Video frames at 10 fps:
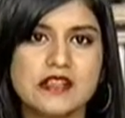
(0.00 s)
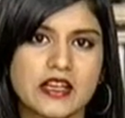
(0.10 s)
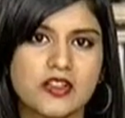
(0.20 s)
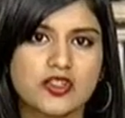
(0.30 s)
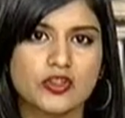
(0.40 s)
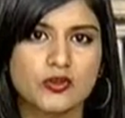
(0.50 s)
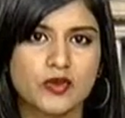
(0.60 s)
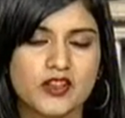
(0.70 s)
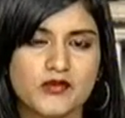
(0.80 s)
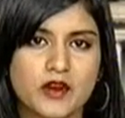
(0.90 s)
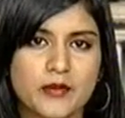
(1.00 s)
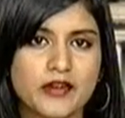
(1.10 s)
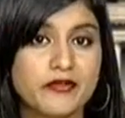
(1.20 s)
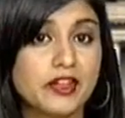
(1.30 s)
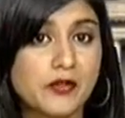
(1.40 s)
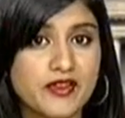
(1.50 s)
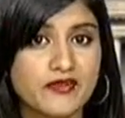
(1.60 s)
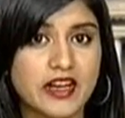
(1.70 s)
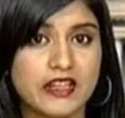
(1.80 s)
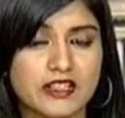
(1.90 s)
H.D. Kumaraswamy will be
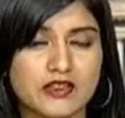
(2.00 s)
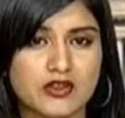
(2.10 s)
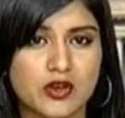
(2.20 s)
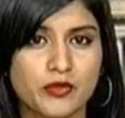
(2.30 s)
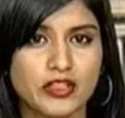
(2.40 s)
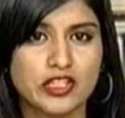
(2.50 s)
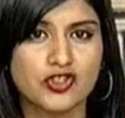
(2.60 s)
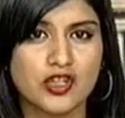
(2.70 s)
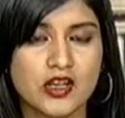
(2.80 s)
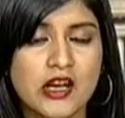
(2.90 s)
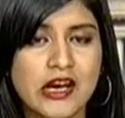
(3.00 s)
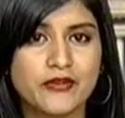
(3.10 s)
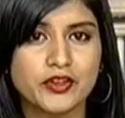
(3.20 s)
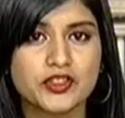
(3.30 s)
filing his nomination for the